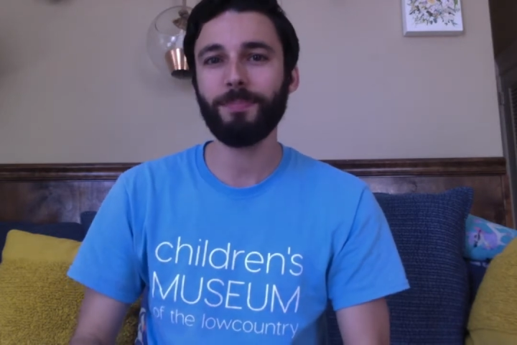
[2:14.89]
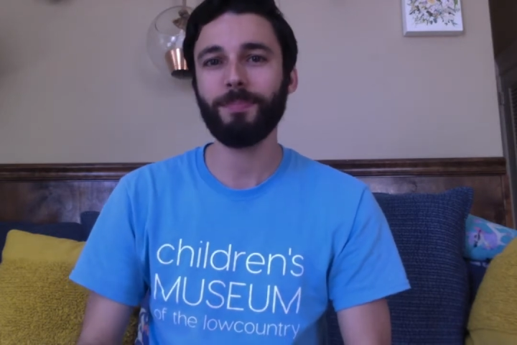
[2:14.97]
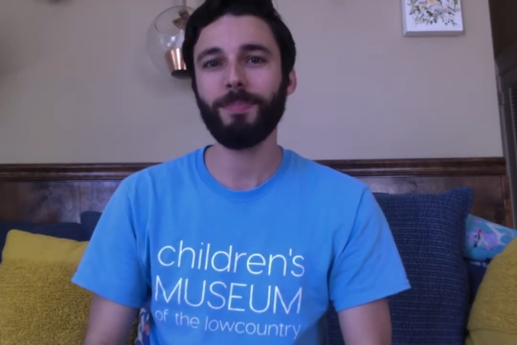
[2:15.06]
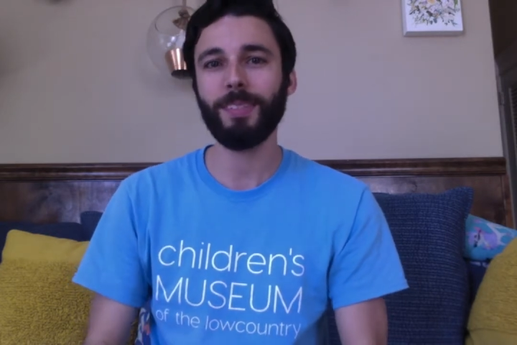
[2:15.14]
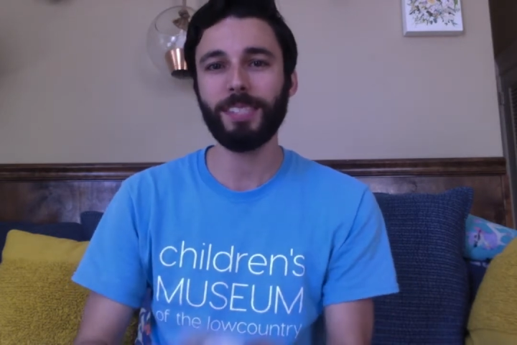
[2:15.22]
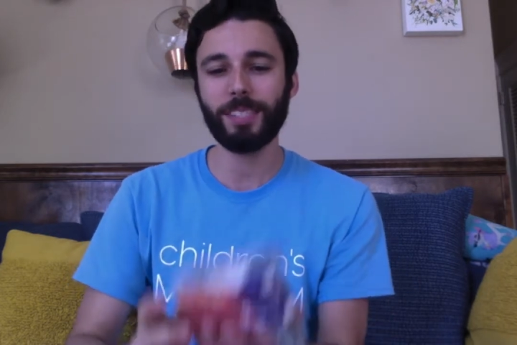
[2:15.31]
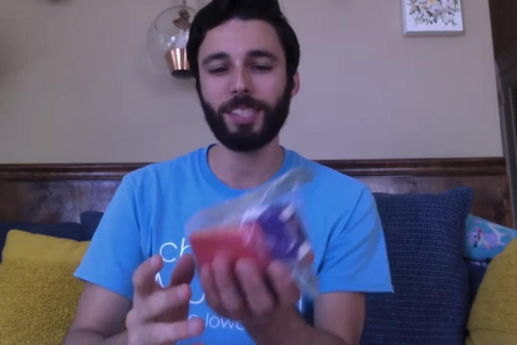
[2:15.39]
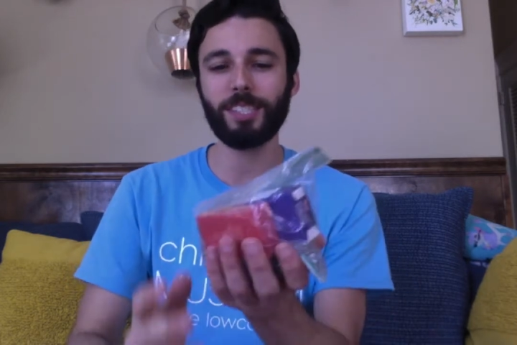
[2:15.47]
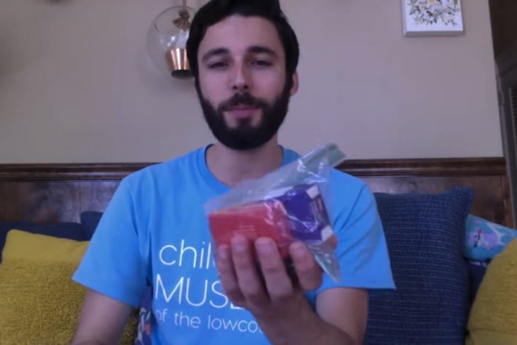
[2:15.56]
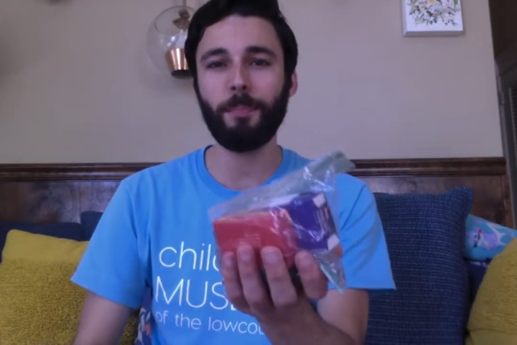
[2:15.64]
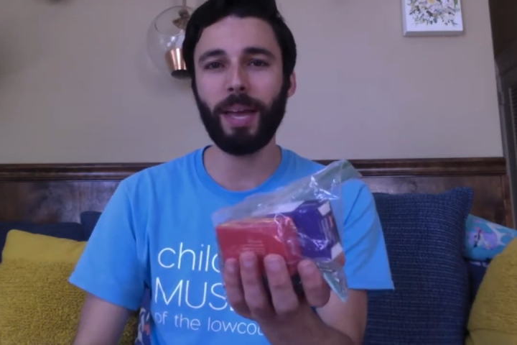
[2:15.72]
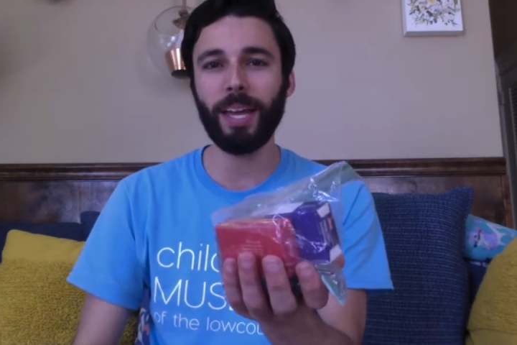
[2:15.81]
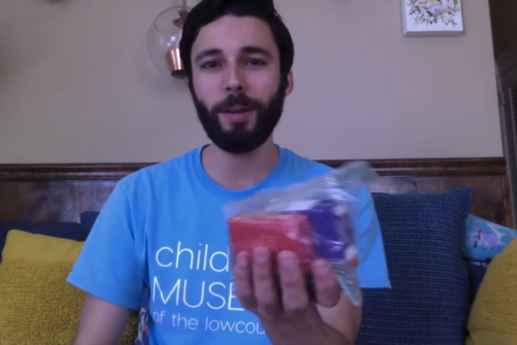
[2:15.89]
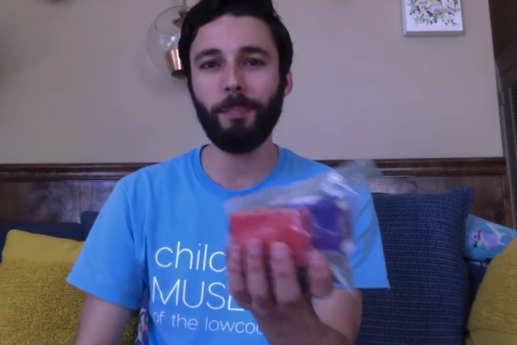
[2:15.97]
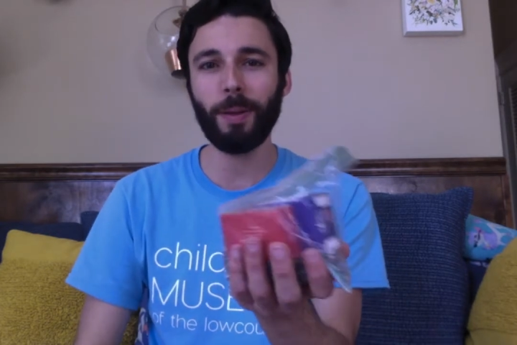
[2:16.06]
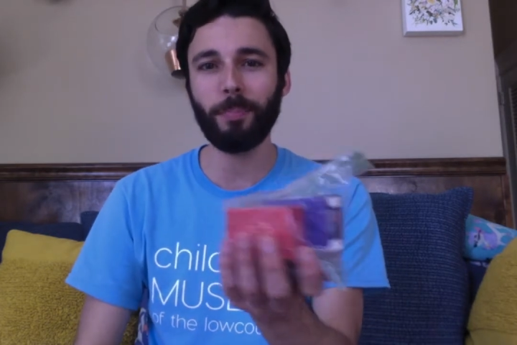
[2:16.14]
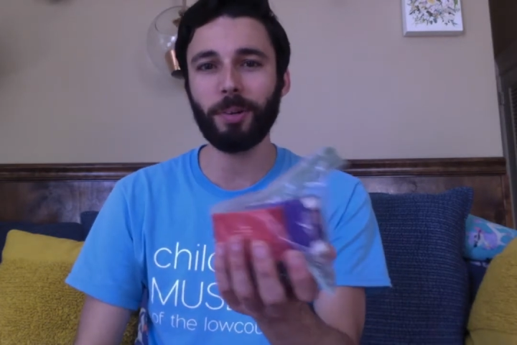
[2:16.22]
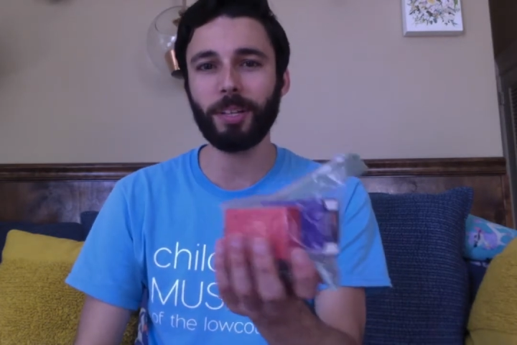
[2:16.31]
This is just a bag of
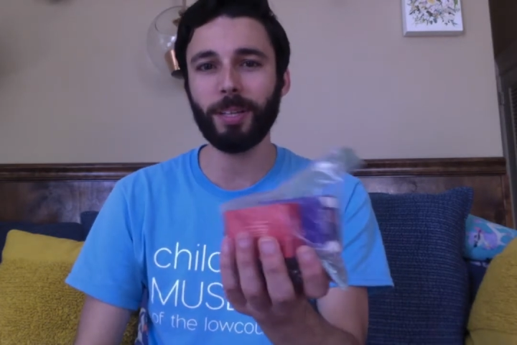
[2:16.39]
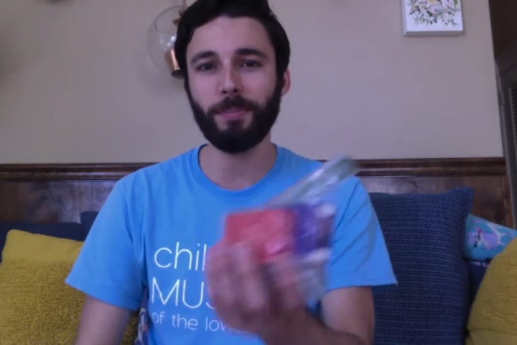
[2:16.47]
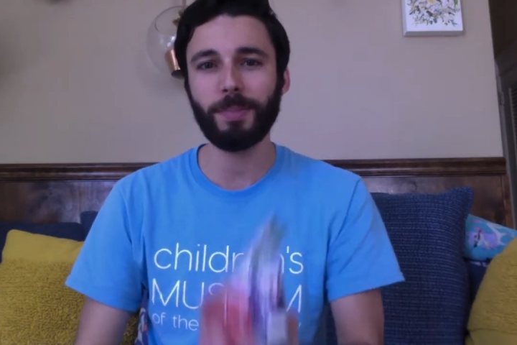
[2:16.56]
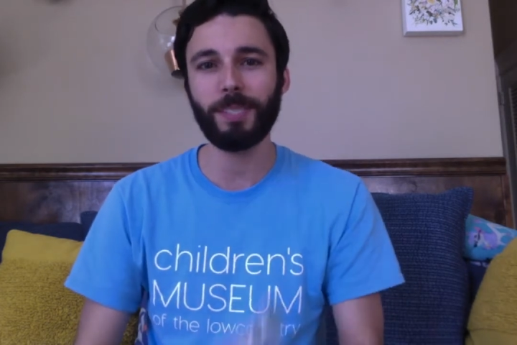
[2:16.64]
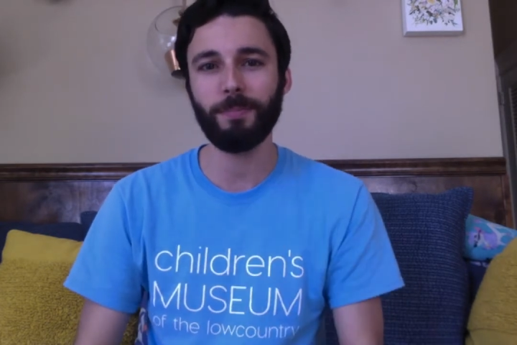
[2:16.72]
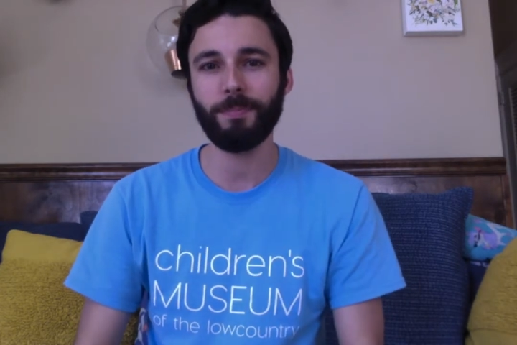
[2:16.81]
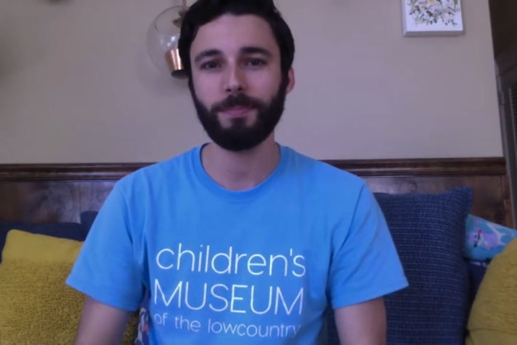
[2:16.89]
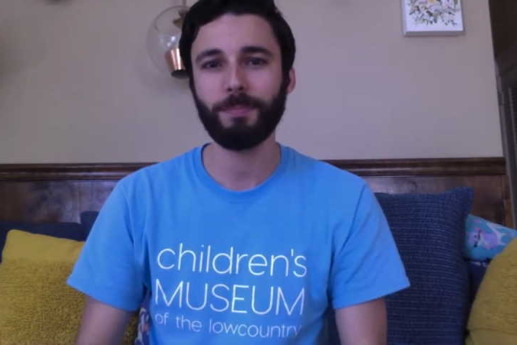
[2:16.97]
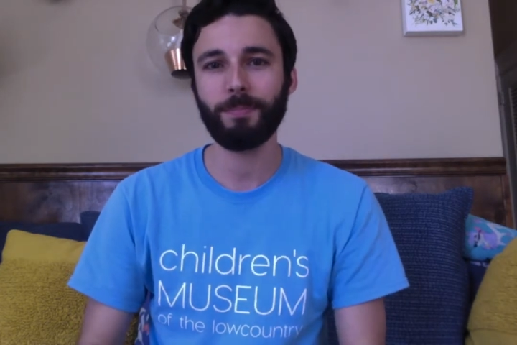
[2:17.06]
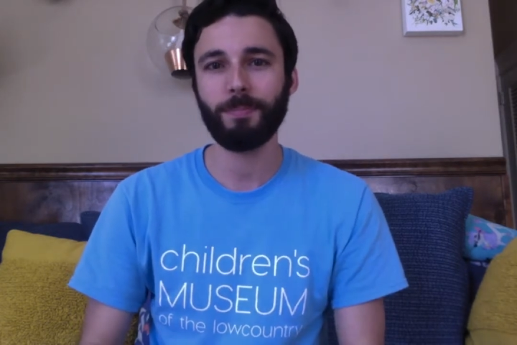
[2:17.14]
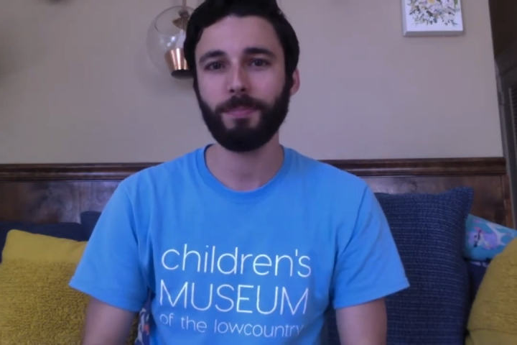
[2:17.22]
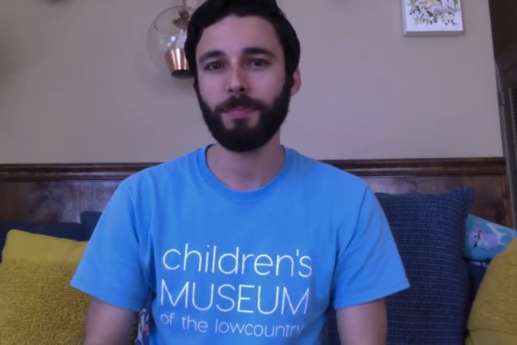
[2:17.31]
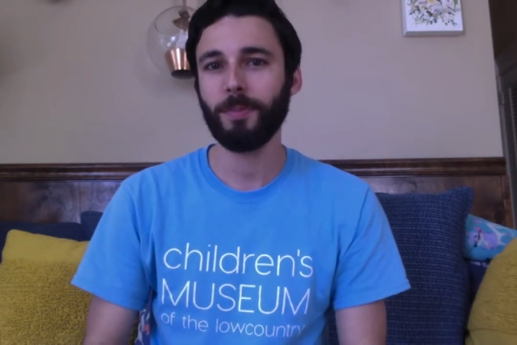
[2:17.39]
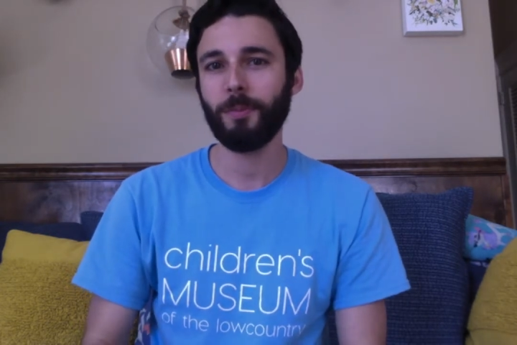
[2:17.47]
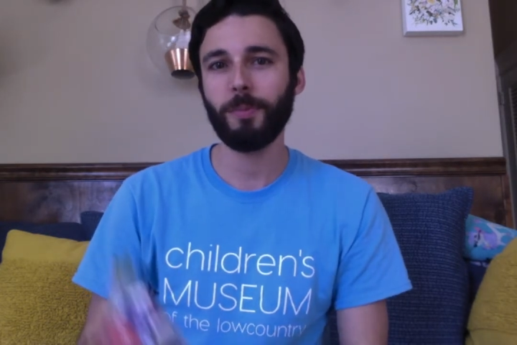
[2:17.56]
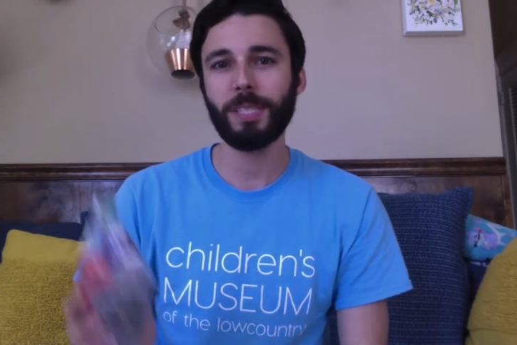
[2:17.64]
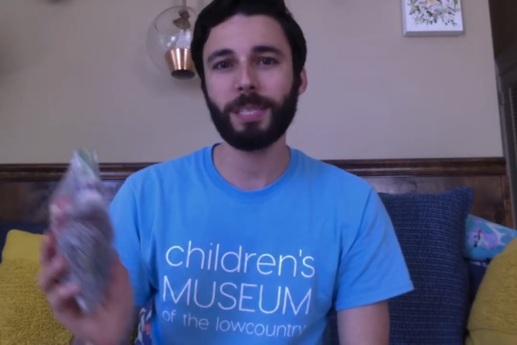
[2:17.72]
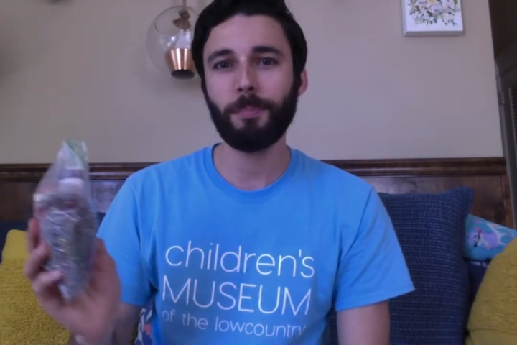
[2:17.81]
paper clips
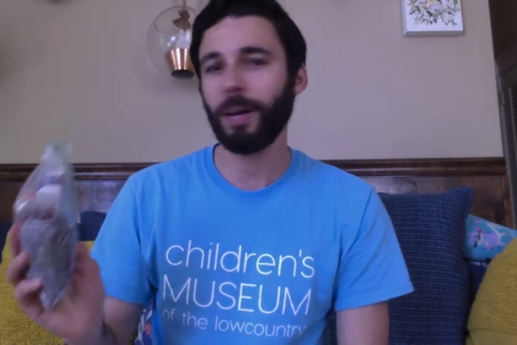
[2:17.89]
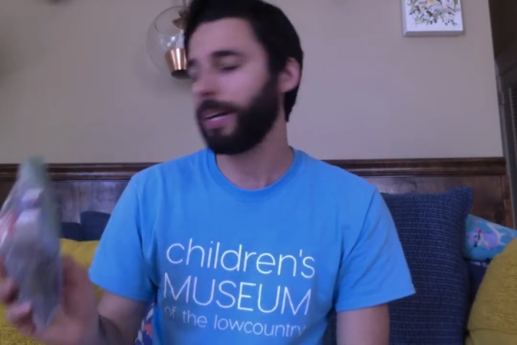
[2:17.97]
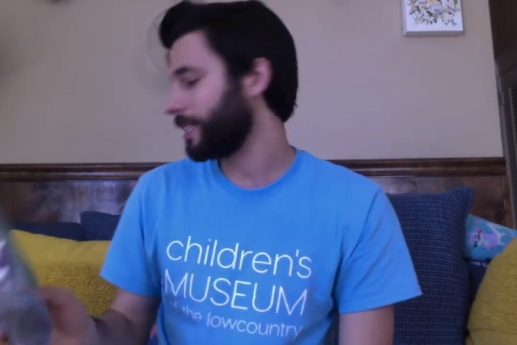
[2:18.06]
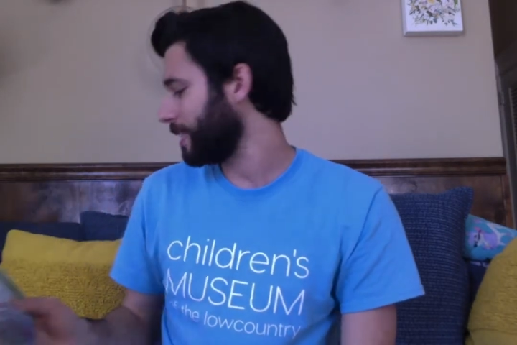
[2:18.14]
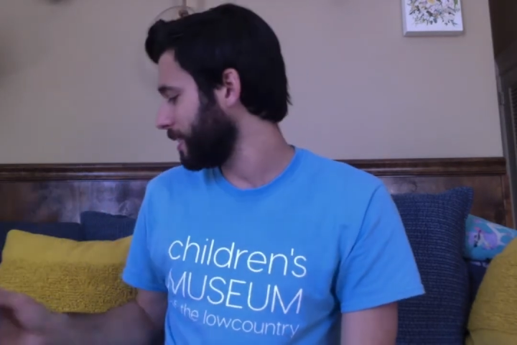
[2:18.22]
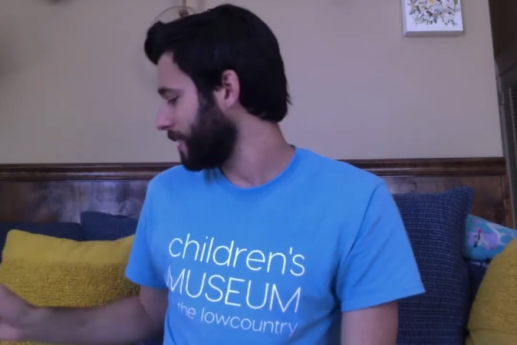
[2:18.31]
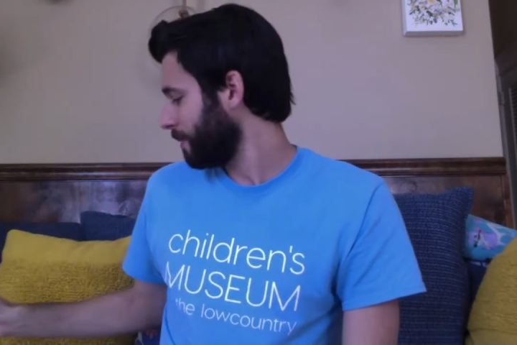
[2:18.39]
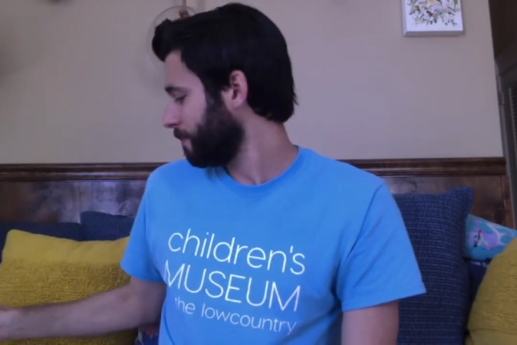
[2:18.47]
with some boxes.